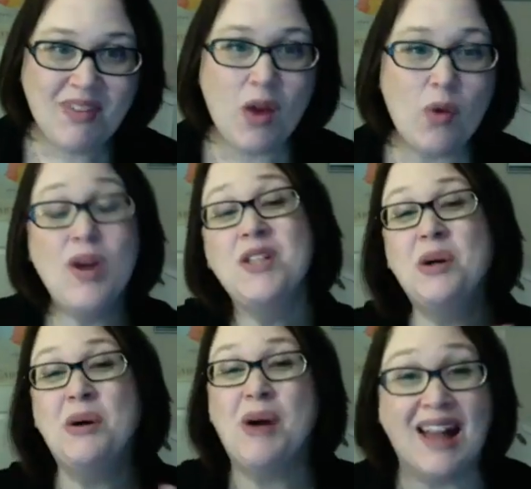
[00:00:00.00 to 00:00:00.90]
we do
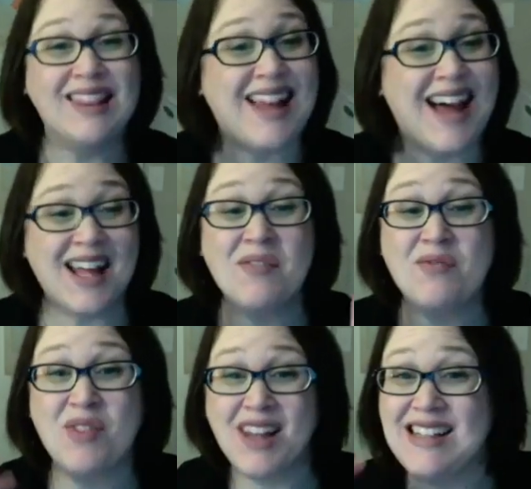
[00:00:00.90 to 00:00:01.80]
a lot of
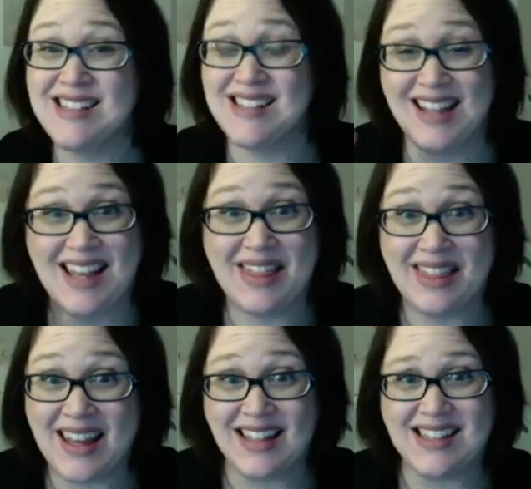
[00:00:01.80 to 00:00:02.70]
really silly
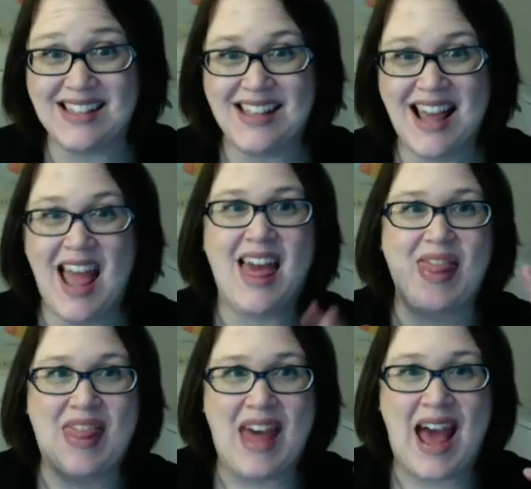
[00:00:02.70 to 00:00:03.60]
things
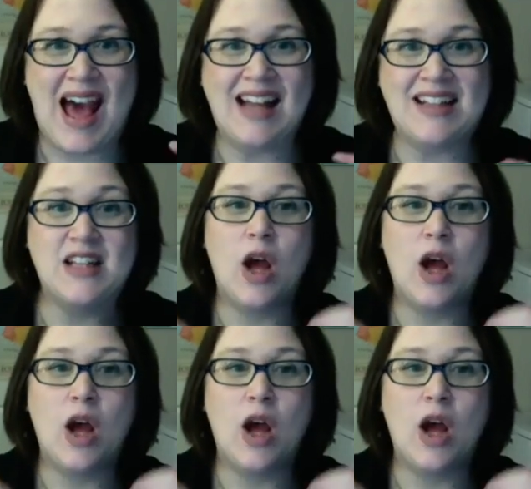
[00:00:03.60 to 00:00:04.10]
that